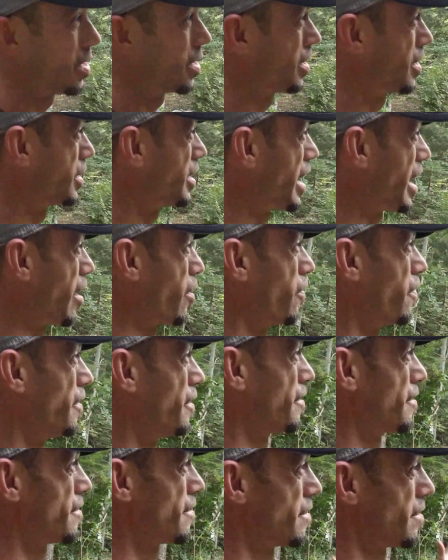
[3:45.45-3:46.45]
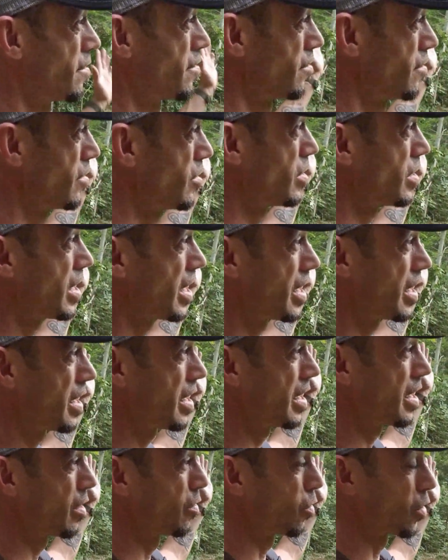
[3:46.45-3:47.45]
Now,
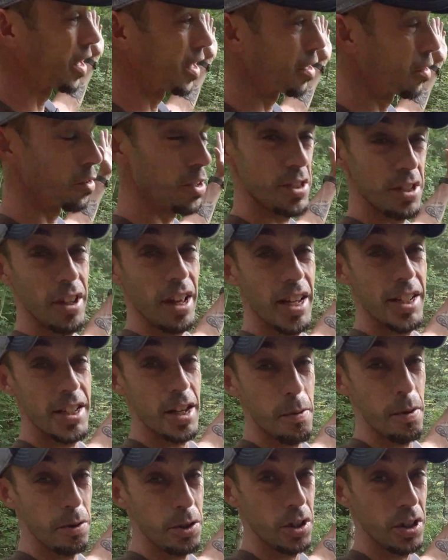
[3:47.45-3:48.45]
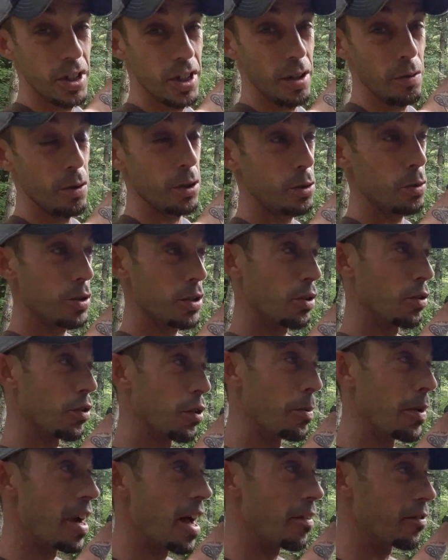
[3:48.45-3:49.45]
what I noticed the last time I was in here, which was a little bit after